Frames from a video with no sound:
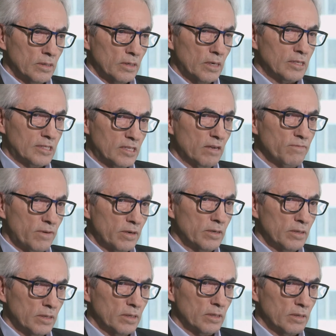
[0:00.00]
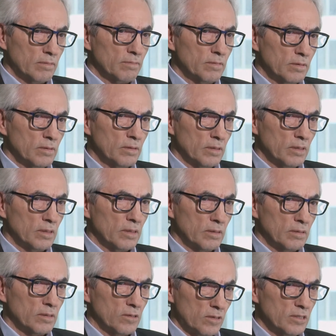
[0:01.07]
I suffered uh, the,
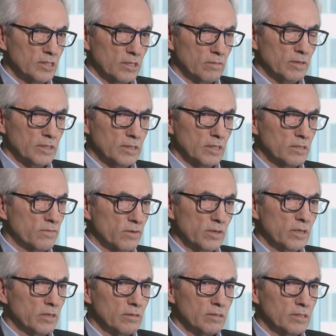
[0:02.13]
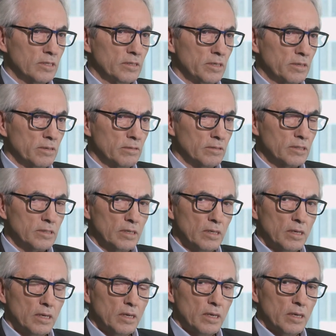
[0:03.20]
the consequences for years and years.
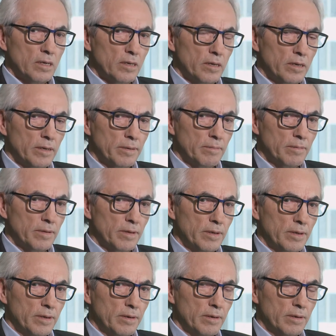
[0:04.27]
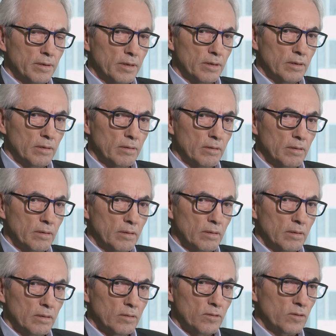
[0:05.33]
And, I, and uh,
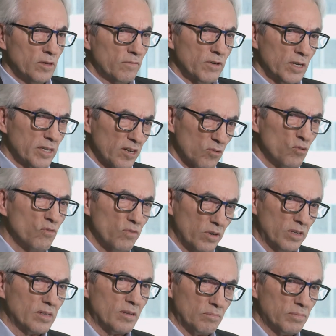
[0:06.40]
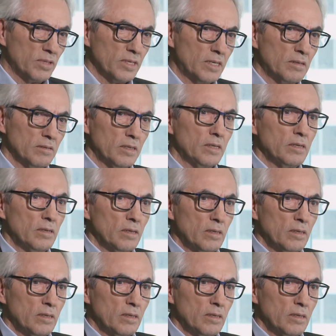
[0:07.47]
you never get over it completely.